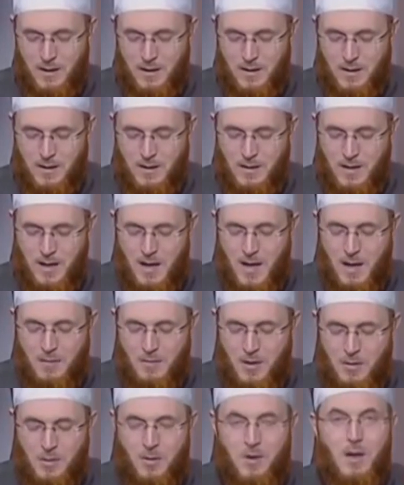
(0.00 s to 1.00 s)
Sister
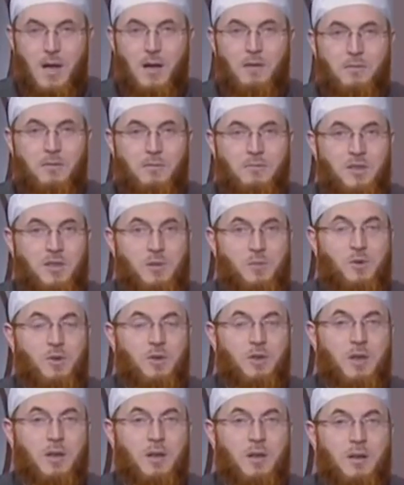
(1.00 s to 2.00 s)
Amatullah from
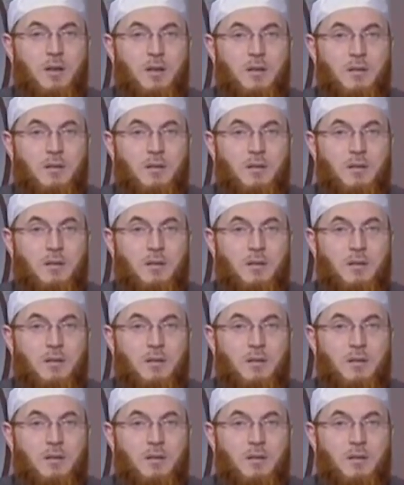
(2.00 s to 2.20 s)
Djibouti.